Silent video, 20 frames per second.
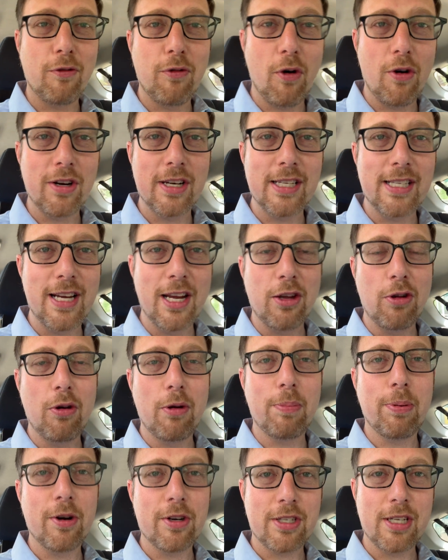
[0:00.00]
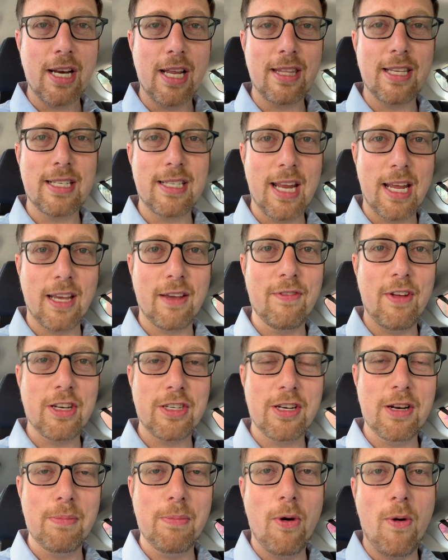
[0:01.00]
forward to seeing you in person at the state
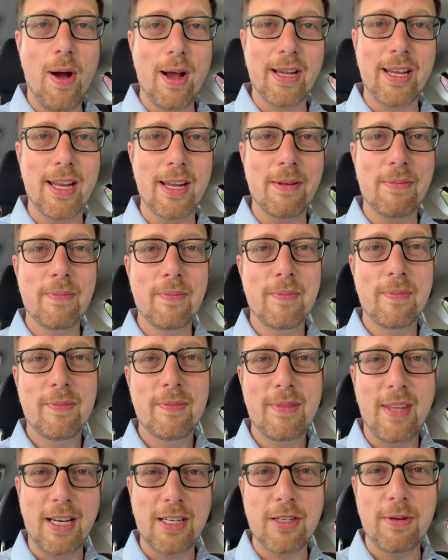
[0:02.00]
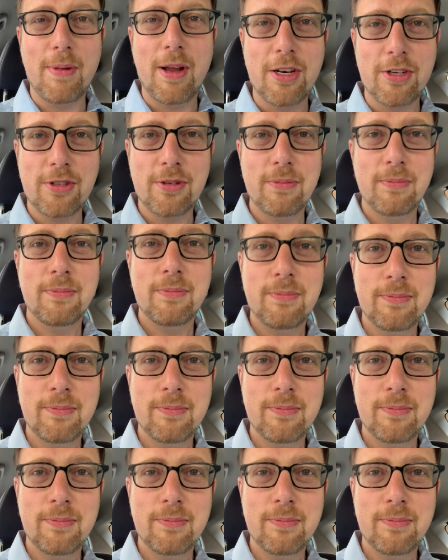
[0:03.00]
convention in Milwaukee. Thanks so much.